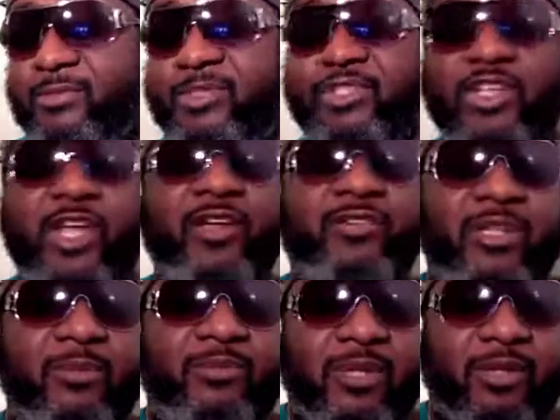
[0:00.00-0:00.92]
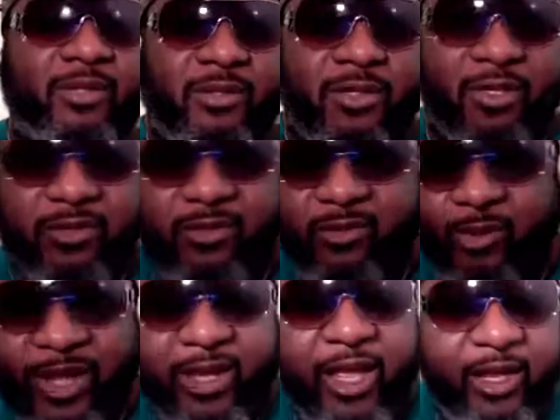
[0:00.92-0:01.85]
Share something, because
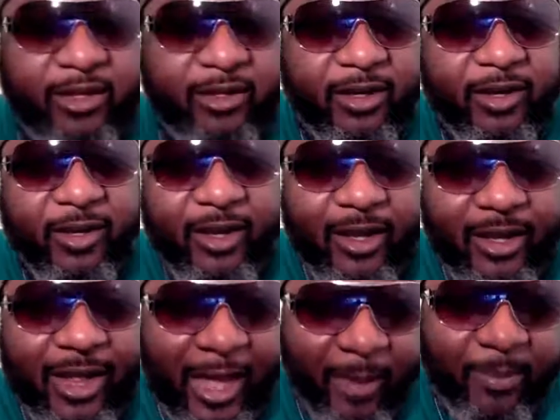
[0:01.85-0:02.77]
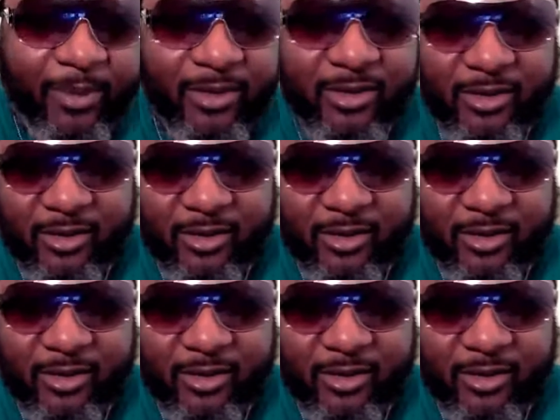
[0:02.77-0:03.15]
why not? It happened.